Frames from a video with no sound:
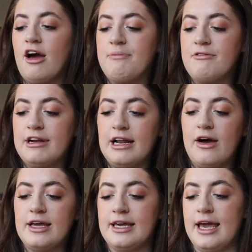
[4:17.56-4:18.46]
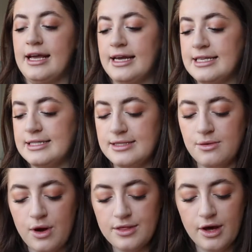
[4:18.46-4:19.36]
I've been really liking. It's
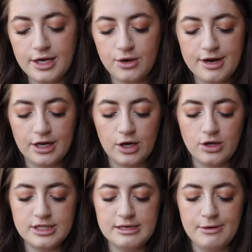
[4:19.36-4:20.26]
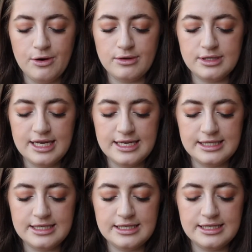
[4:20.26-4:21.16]
one that I got in a glossy box.
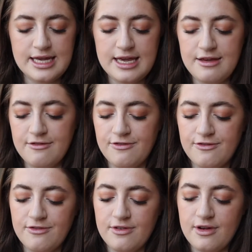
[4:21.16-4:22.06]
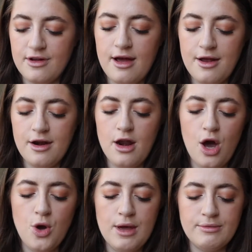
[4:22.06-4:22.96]
It's a Steve...
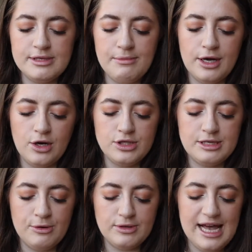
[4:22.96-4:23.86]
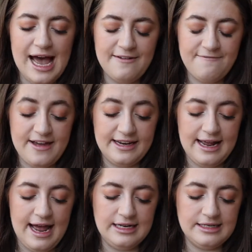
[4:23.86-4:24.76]
No, it was in my Glossybox advent
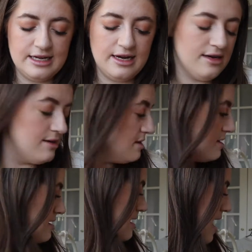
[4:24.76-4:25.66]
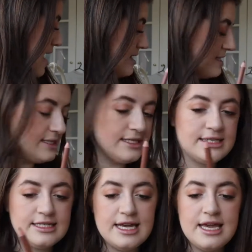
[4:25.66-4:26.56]
calendar. And it's
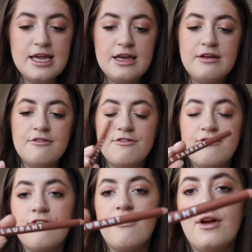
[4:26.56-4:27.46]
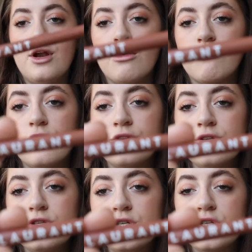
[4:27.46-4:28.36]
Steve
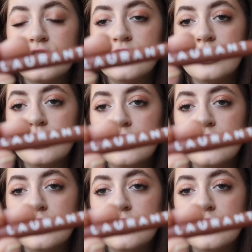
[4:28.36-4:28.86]
Laurent.